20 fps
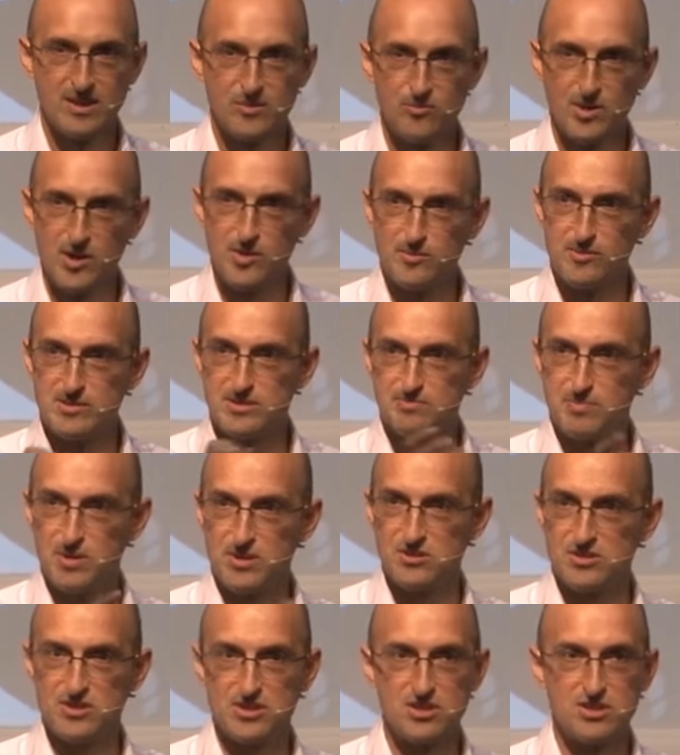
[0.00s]
When it was
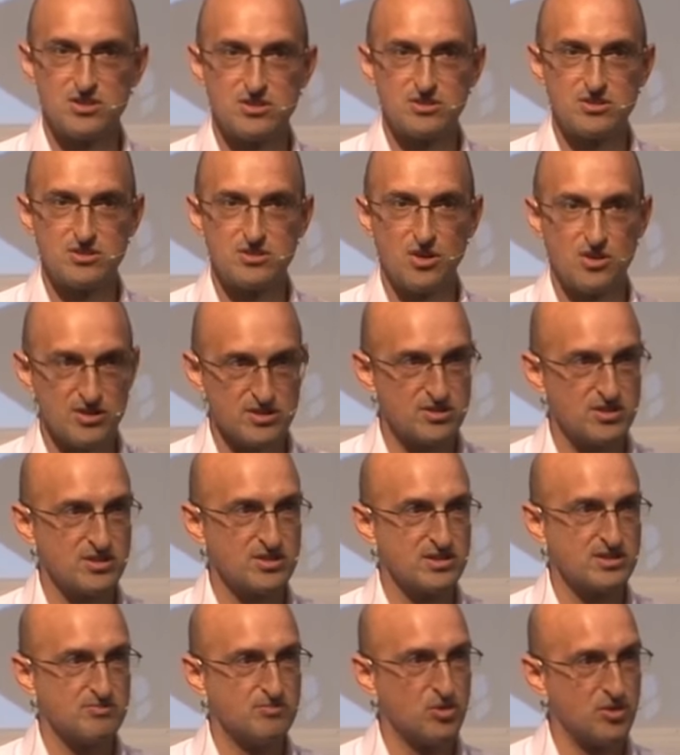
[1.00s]
put to the
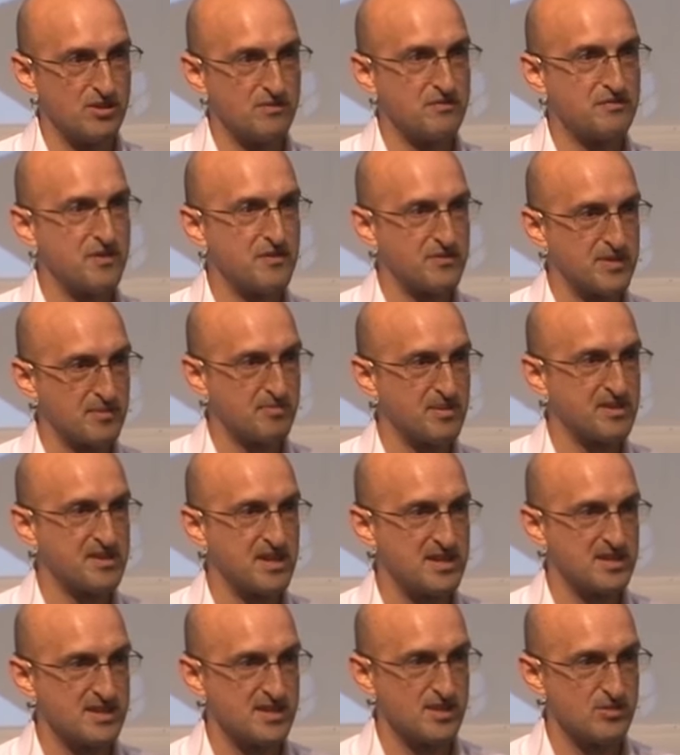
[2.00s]
doctors, more than
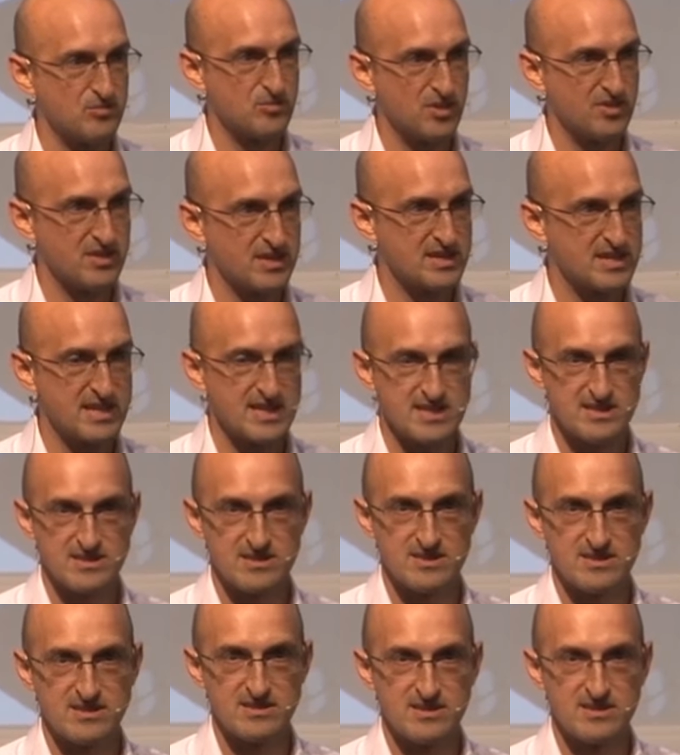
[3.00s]
50% didn't want the
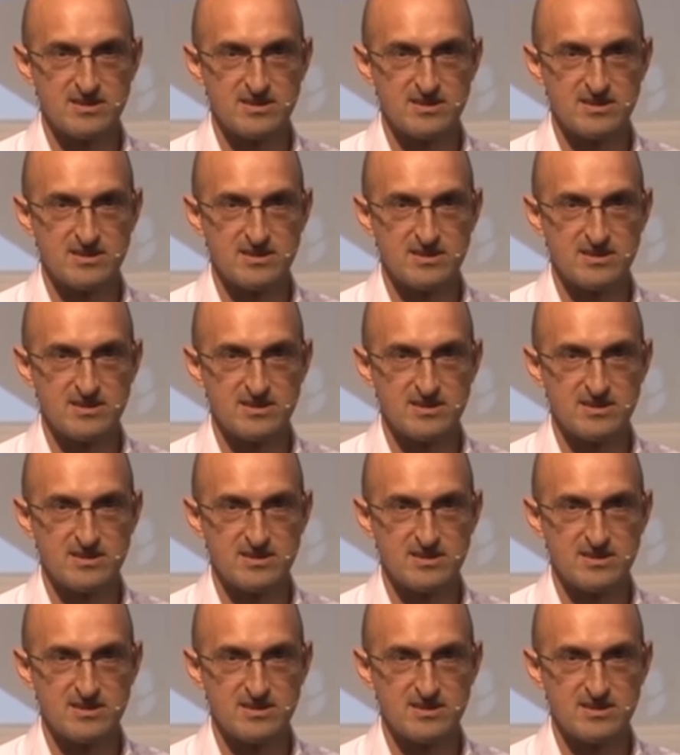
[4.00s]
data.